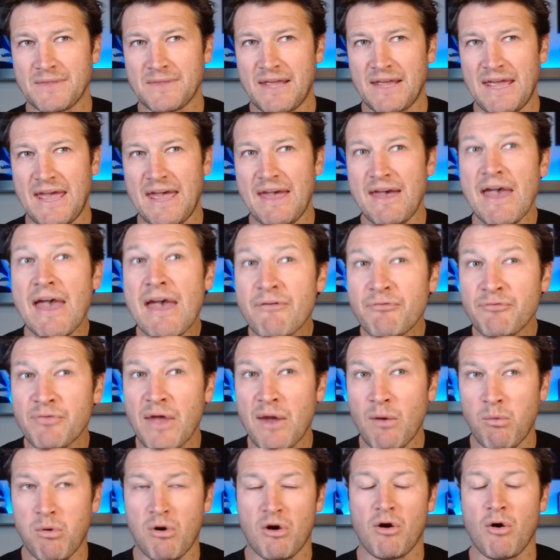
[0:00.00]
if they
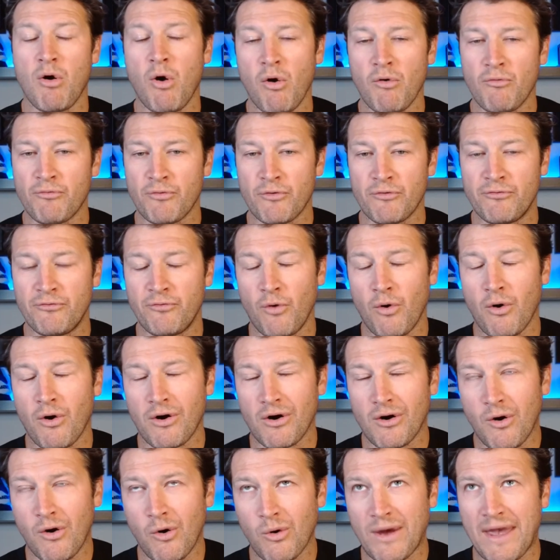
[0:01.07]
were 0 for
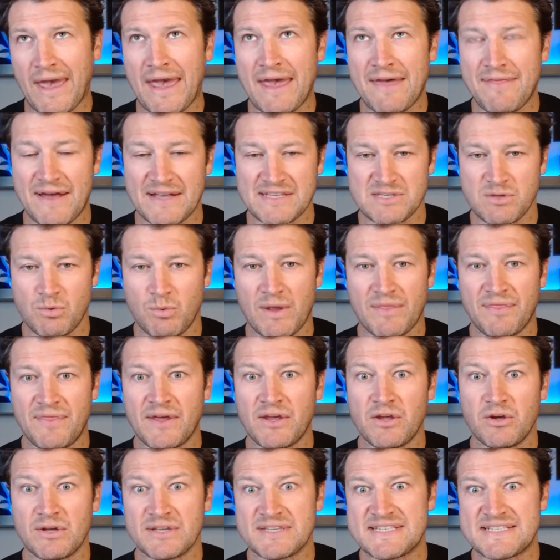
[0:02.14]
4, okay, that's the one thing
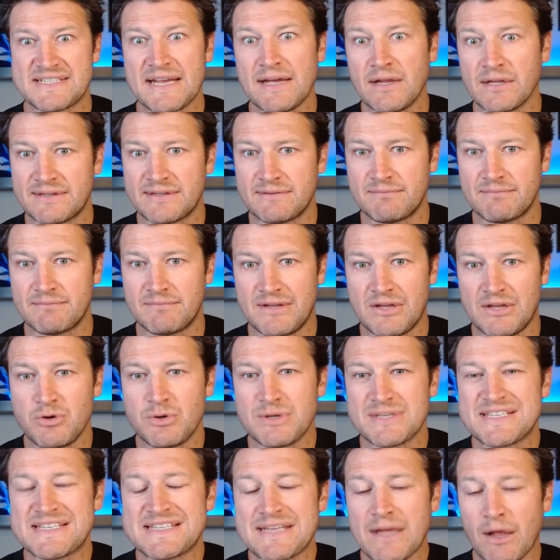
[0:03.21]
you could
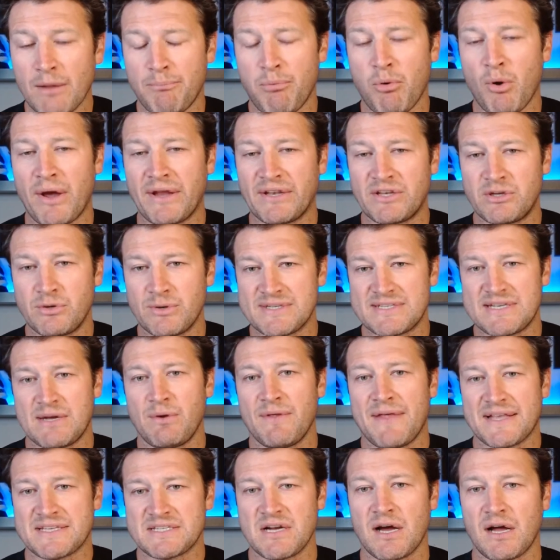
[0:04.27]
still point to and say, well,
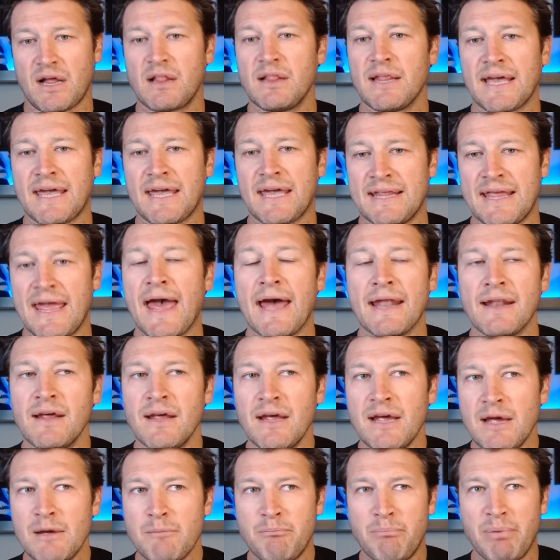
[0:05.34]
that's not clicking yet.
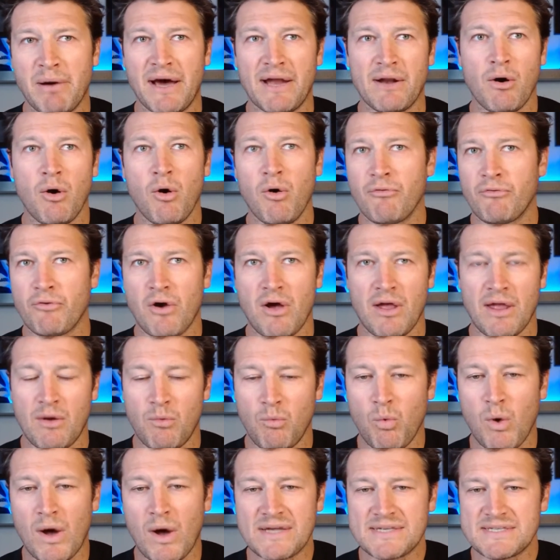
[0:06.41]
But overall, it
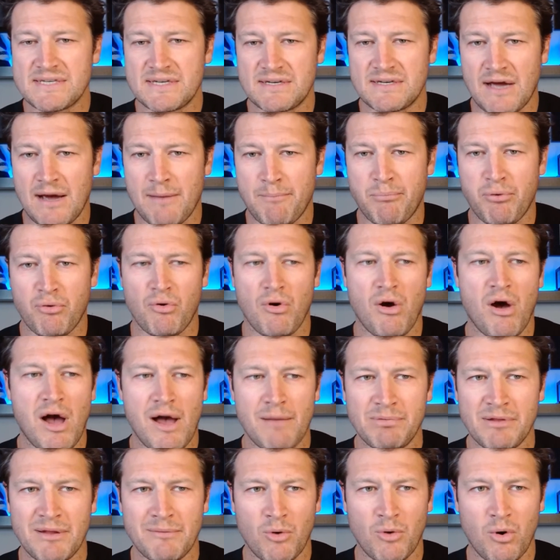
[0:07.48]
wasn't a
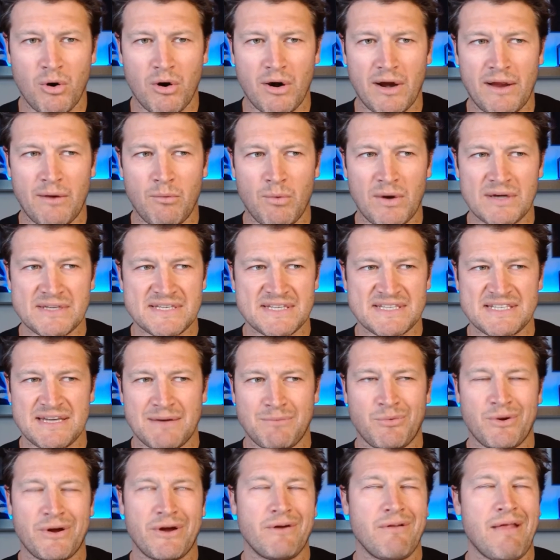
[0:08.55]
problem, or it wasn't something
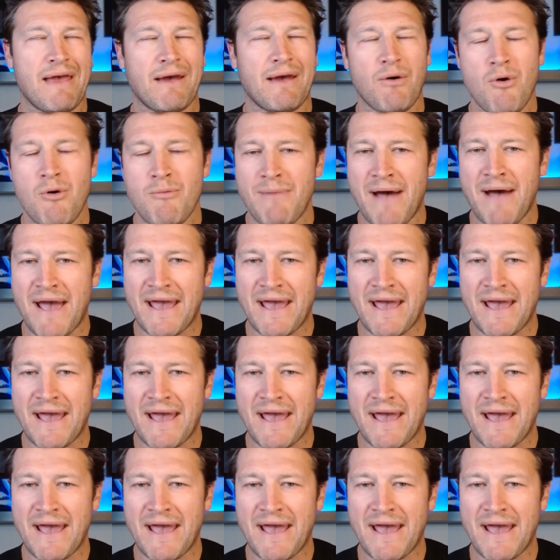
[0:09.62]
where you're like, oh my